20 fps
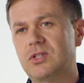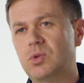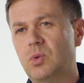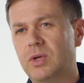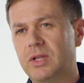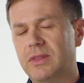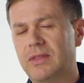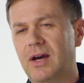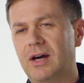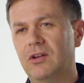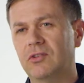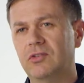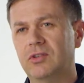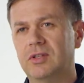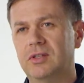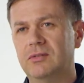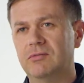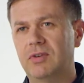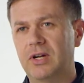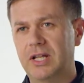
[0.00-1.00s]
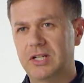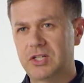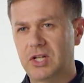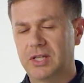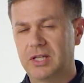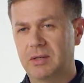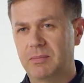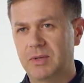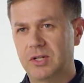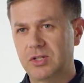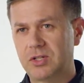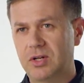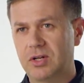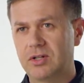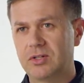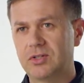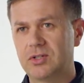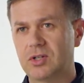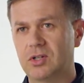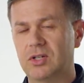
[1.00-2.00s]
20,000 financial aid
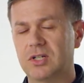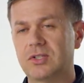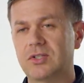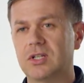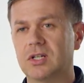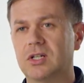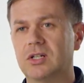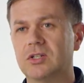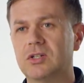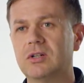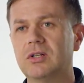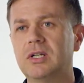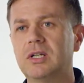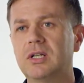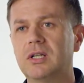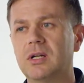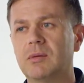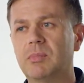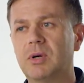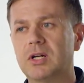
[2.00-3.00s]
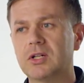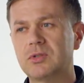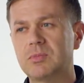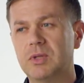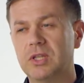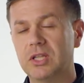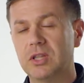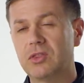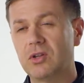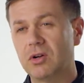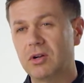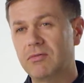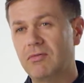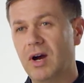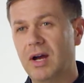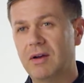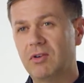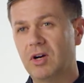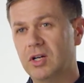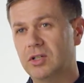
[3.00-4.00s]
administrators across the country and approximately
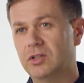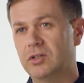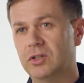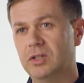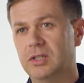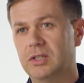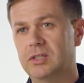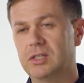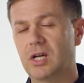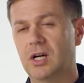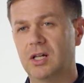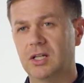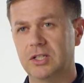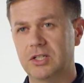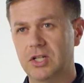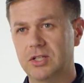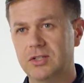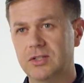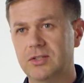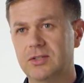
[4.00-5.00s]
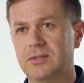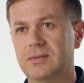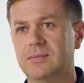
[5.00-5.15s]
3,500 colleges.